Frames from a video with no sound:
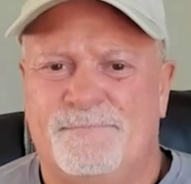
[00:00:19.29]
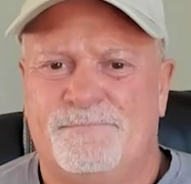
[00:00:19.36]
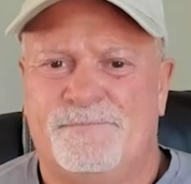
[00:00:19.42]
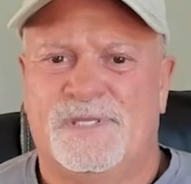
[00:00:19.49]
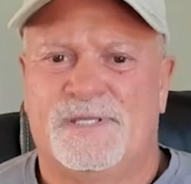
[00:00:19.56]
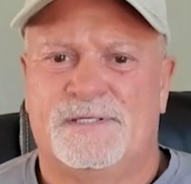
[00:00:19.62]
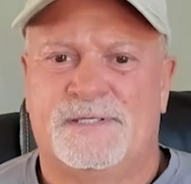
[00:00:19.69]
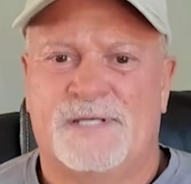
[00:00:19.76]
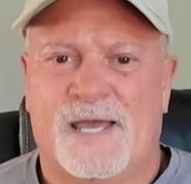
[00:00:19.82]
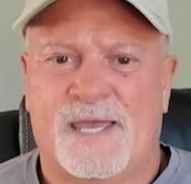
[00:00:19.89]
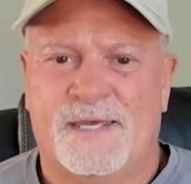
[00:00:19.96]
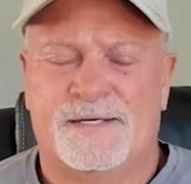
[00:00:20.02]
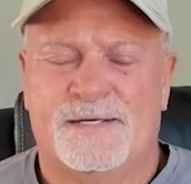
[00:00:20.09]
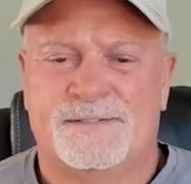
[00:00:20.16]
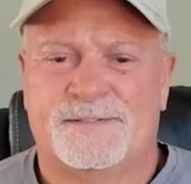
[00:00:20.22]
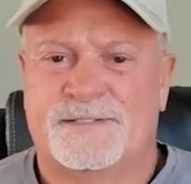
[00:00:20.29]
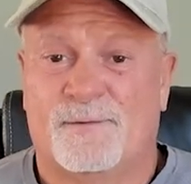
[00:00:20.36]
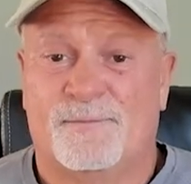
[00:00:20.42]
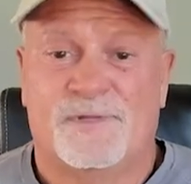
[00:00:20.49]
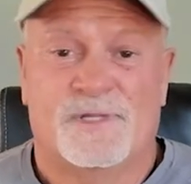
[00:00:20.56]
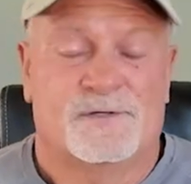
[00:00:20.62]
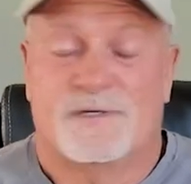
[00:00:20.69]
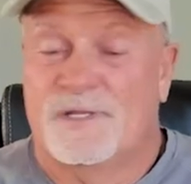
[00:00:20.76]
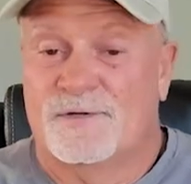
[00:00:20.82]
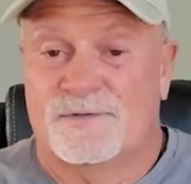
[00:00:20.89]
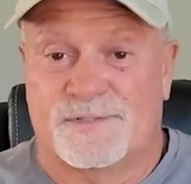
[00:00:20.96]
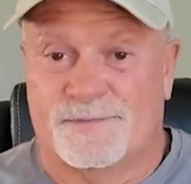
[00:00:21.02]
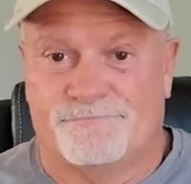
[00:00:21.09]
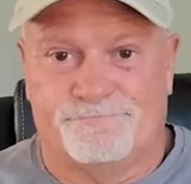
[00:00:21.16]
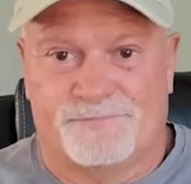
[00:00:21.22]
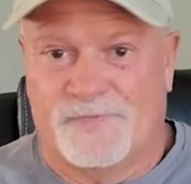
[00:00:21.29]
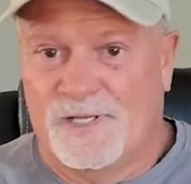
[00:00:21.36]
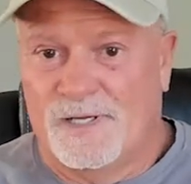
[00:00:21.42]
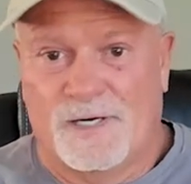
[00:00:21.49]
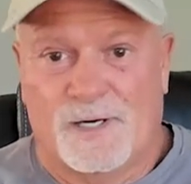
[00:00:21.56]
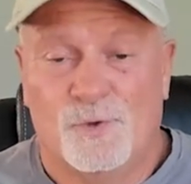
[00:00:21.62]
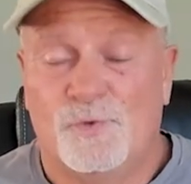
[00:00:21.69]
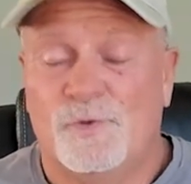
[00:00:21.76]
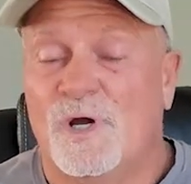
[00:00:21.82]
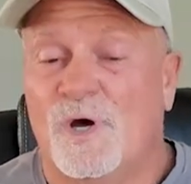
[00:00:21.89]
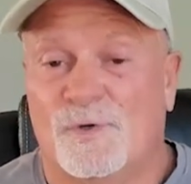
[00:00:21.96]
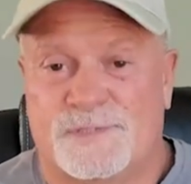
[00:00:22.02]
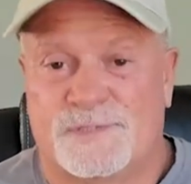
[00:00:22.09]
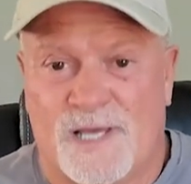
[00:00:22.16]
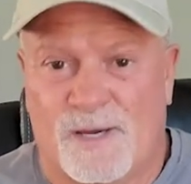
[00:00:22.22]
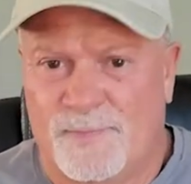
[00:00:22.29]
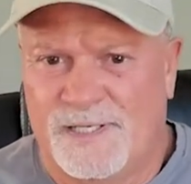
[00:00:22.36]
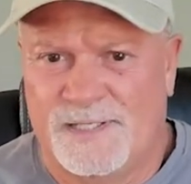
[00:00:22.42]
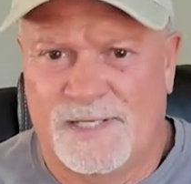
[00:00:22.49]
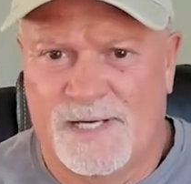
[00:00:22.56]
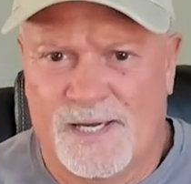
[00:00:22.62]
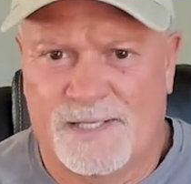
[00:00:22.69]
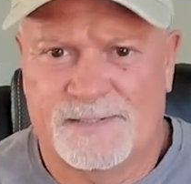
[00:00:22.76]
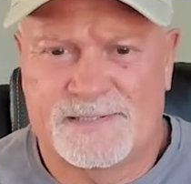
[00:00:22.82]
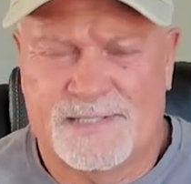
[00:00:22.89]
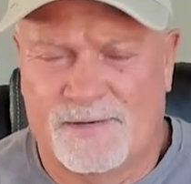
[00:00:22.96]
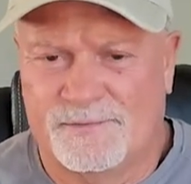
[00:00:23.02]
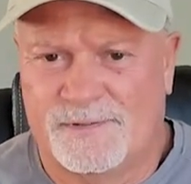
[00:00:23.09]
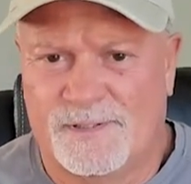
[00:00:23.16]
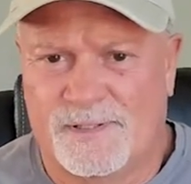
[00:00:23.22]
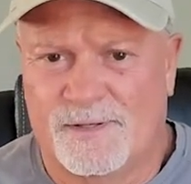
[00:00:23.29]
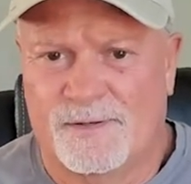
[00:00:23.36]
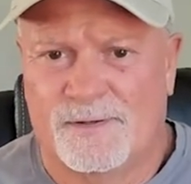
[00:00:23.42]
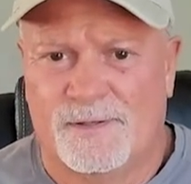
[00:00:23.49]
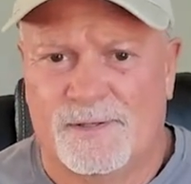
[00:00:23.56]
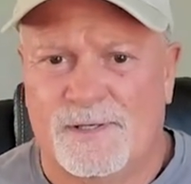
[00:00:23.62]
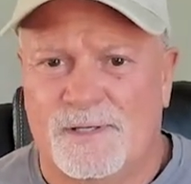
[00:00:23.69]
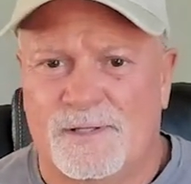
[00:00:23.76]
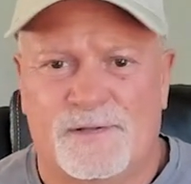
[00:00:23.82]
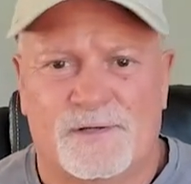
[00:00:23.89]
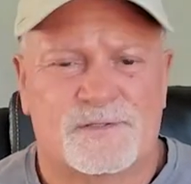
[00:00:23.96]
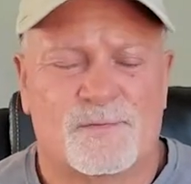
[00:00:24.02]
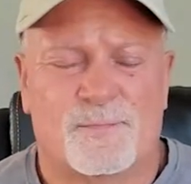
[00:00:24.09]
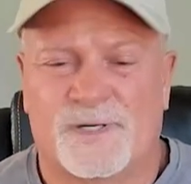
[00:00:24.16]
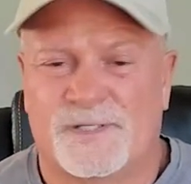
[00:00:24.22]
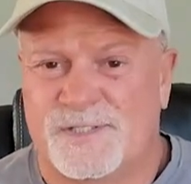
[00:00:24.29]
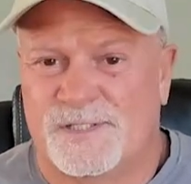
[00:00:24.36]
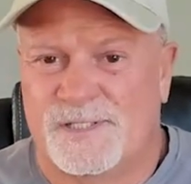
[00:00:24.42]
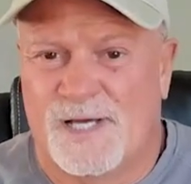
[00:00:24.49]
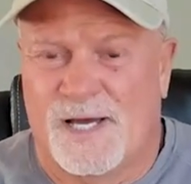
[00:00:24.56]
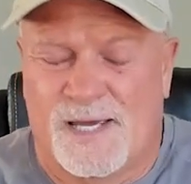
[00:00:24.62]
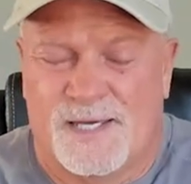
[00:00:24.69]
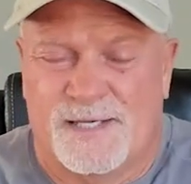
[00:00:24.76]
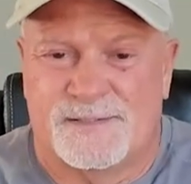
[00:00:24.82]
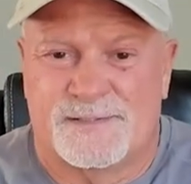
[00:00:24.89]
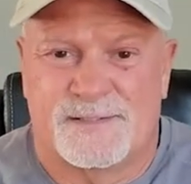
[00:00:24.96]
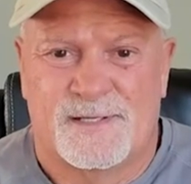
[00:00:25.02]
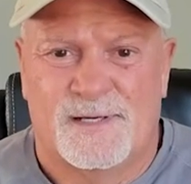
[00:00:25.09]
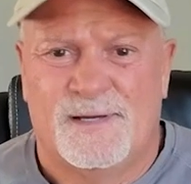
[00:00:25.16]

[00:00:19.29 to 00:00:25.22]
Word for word: Diet is something, there's who knows how many diets out there. There's a bunch of diets.